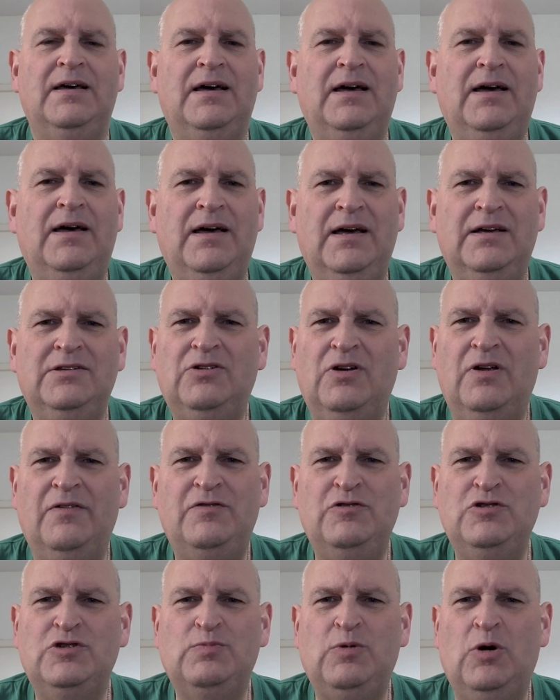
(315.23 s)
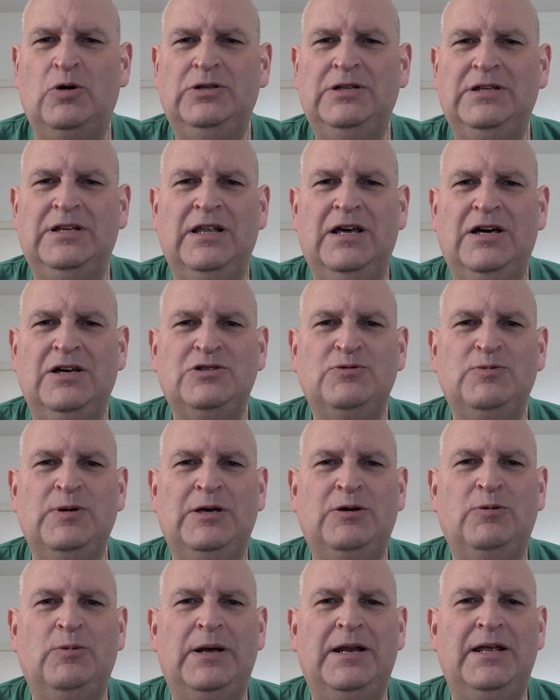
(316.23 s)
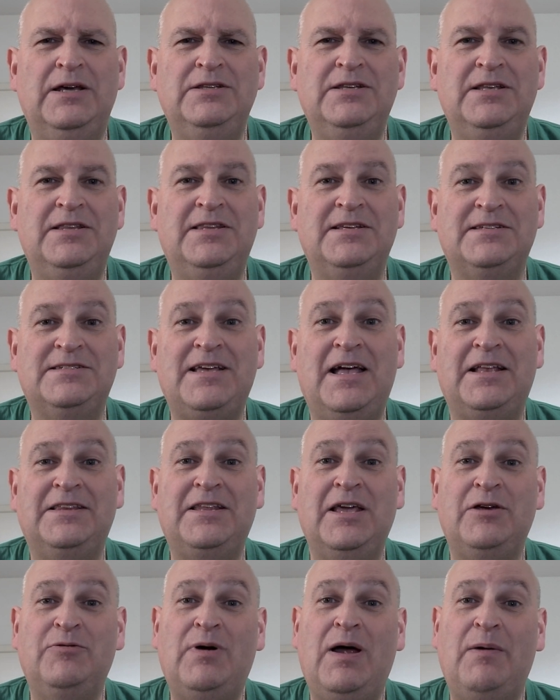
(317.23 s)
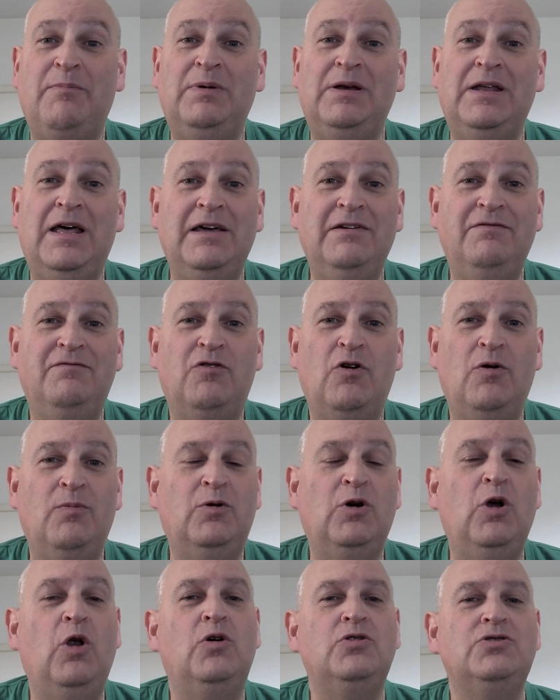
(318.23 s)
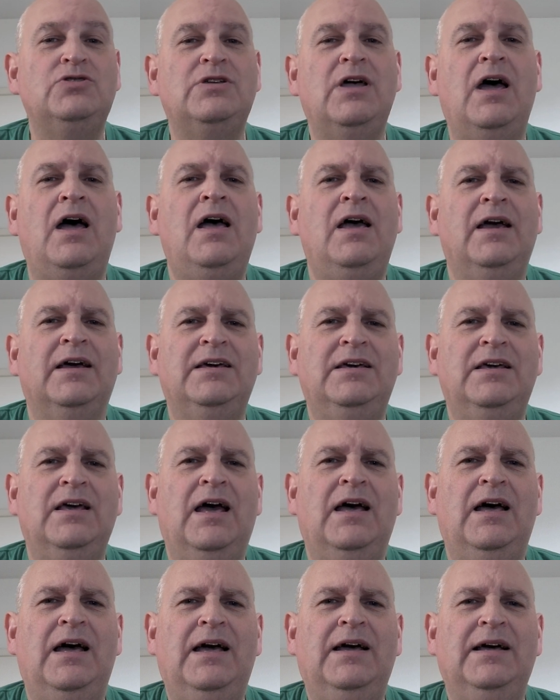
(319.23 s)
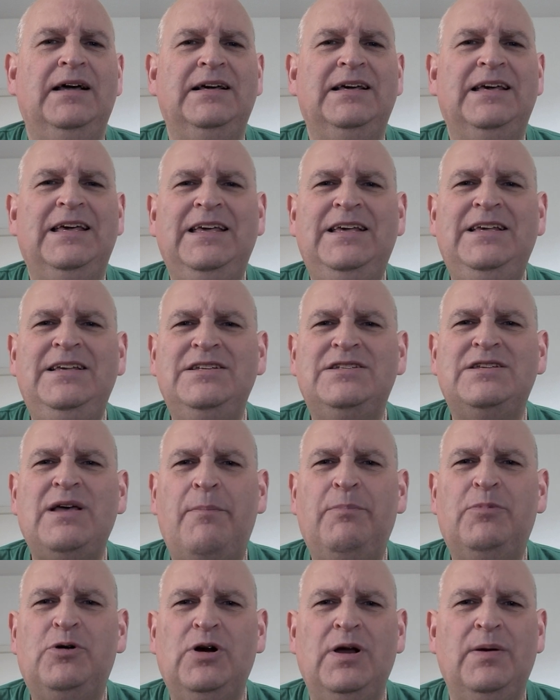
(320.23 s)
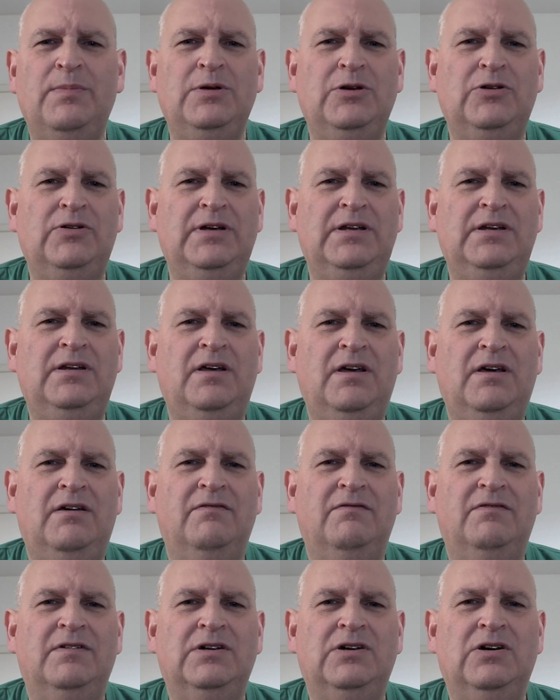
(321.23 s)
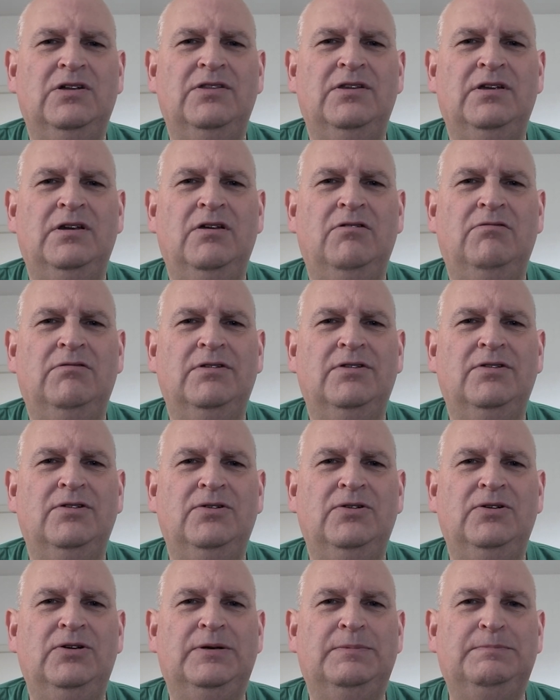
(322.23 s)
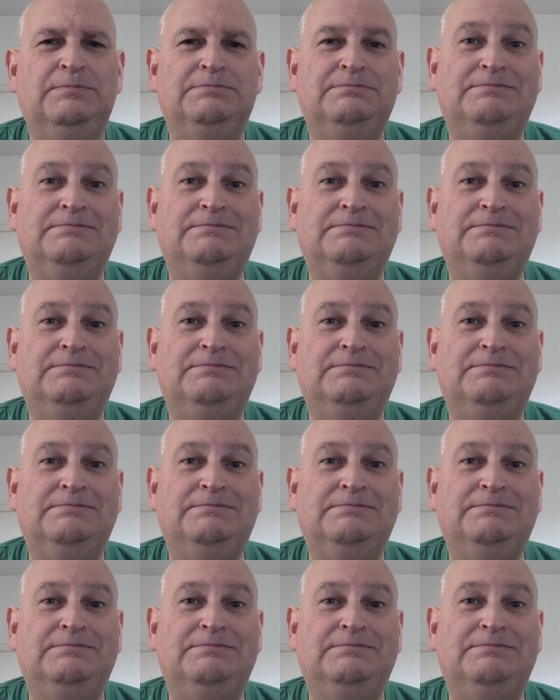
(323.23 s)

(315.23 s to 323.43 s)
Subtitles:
I don't know if you spotted last week when I did the Saturday wrap live from Gloucester and Keys premiering, forgot the lower third.